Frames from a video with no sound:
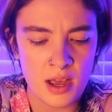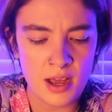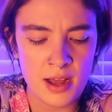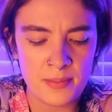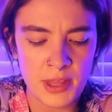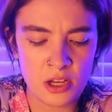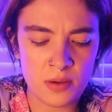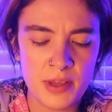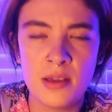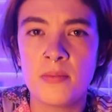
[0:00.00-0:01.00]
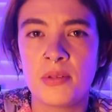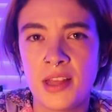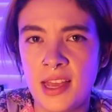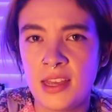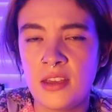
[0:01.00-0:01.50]
They could be
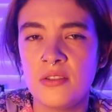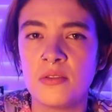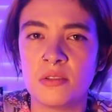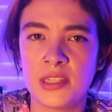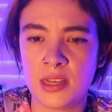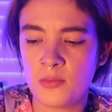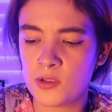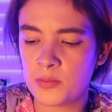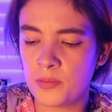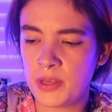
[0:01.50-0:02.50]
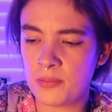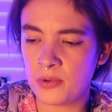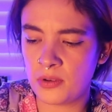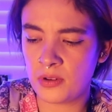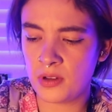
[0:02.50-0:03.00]
playing you, seeing multiple
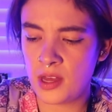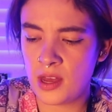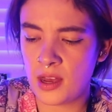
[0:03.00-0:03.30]
people.